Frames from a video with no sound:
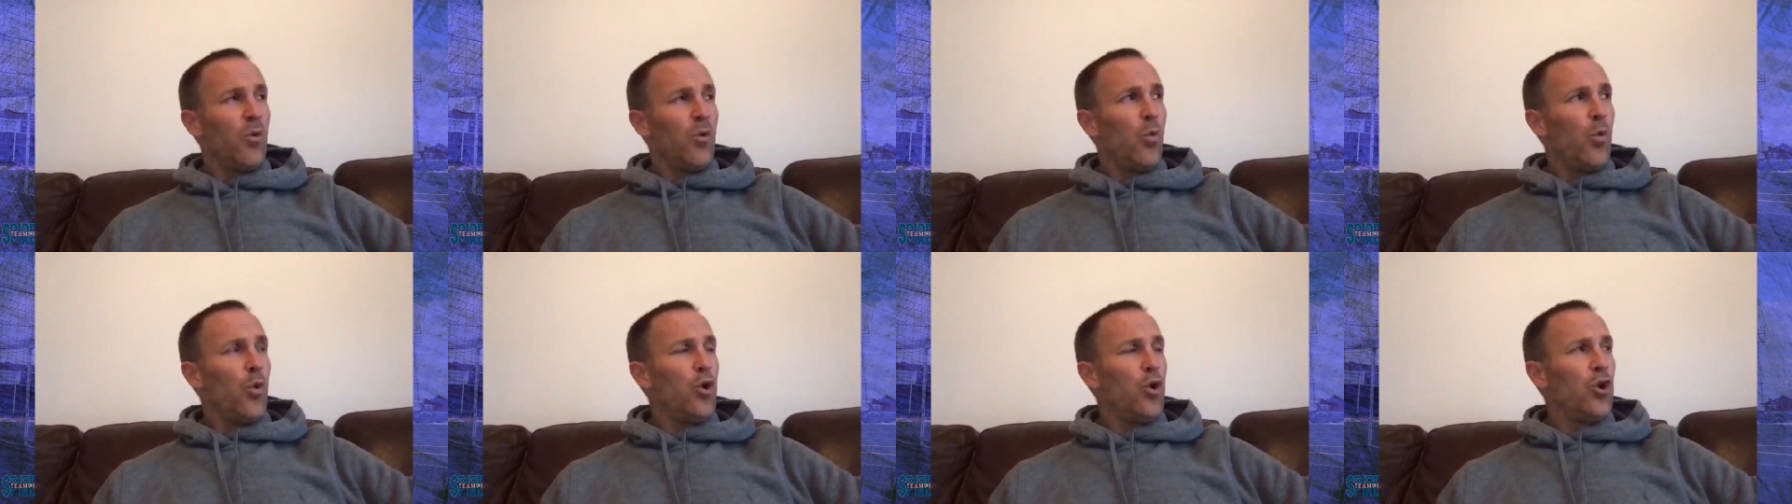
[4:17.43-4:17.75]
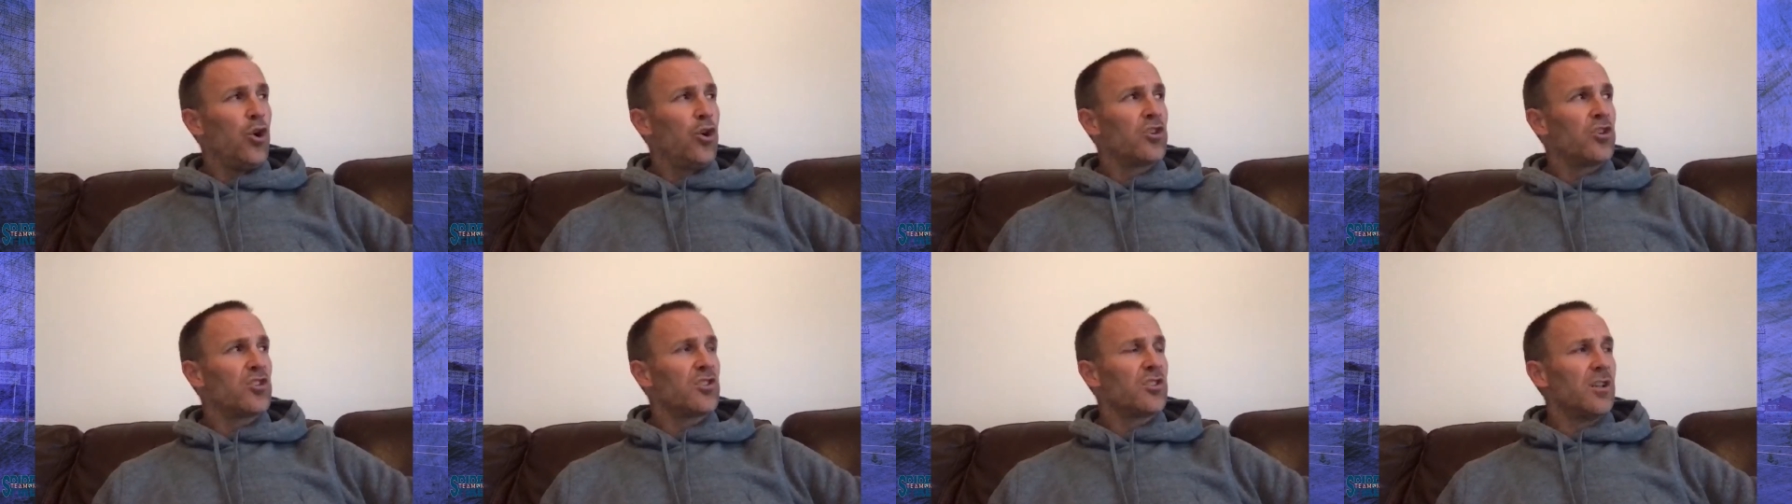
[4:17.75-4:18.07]

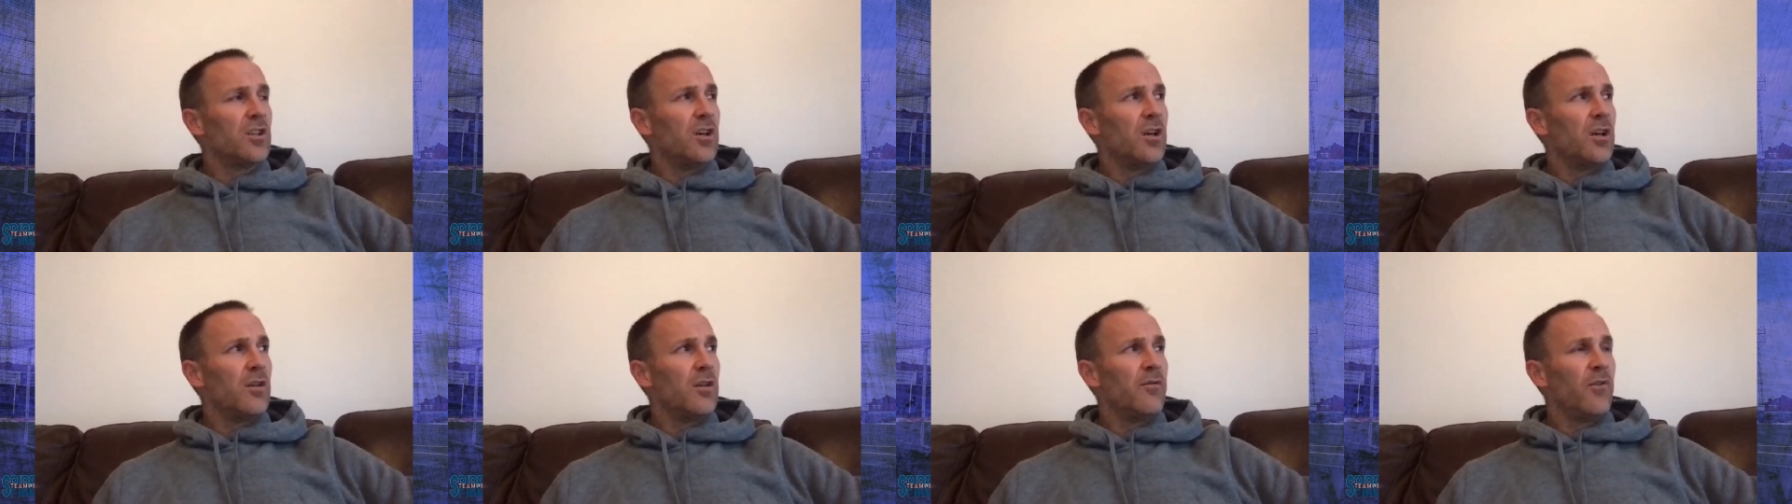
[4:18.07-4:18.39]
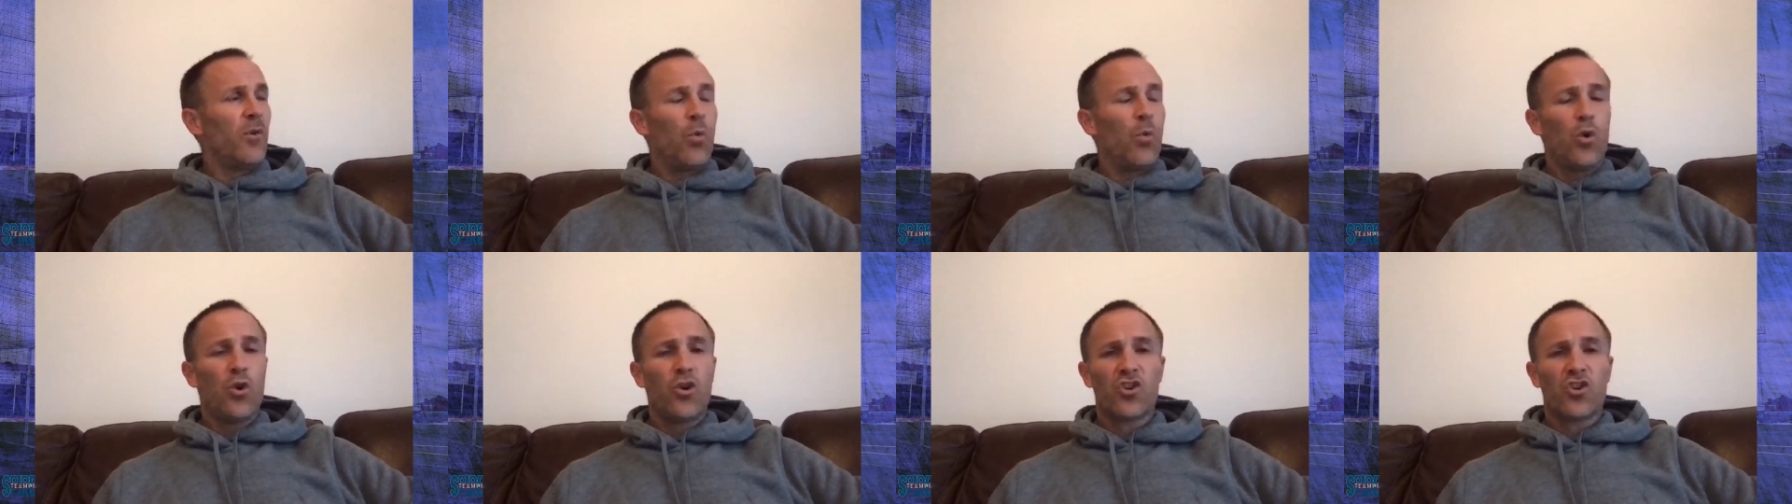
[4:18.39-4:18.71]

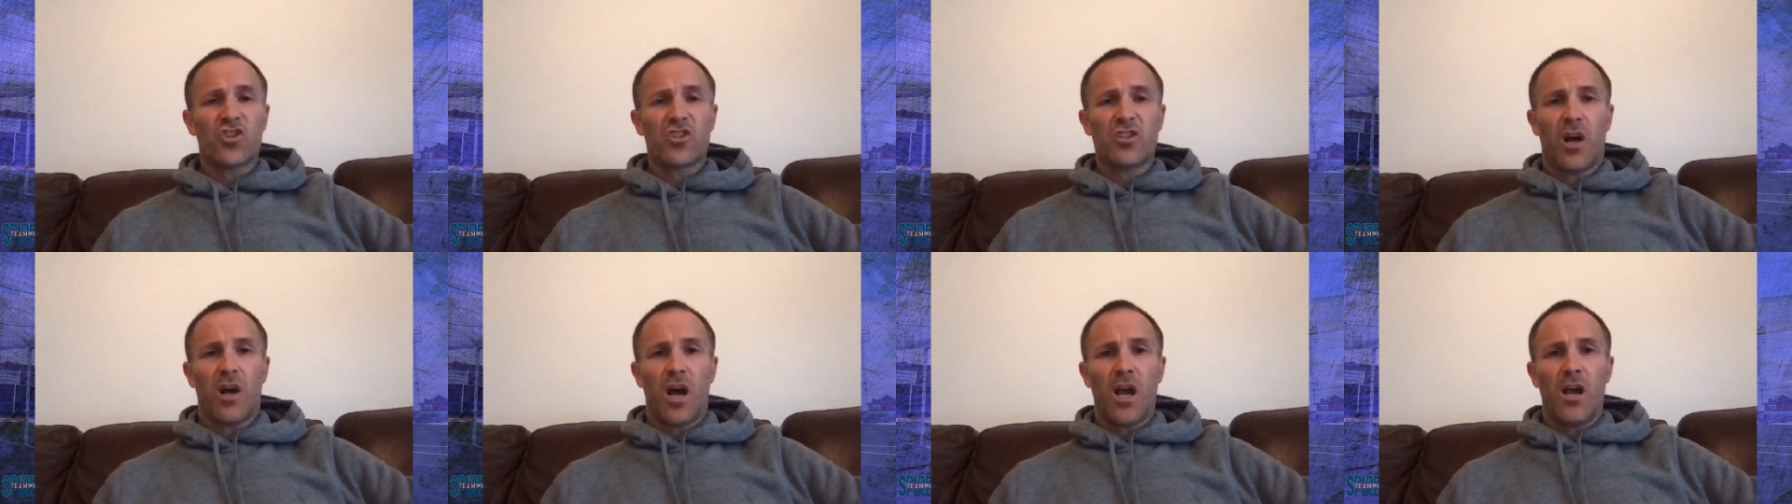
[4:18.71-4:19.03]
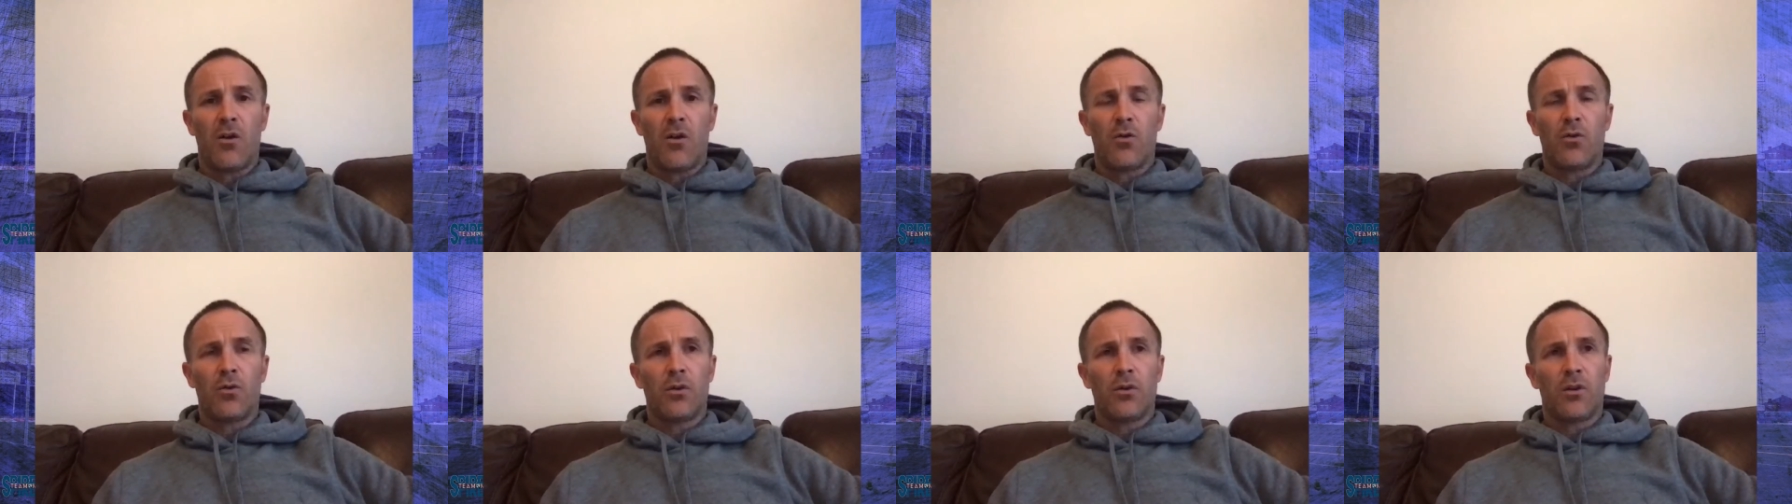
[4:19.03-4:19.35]
worst style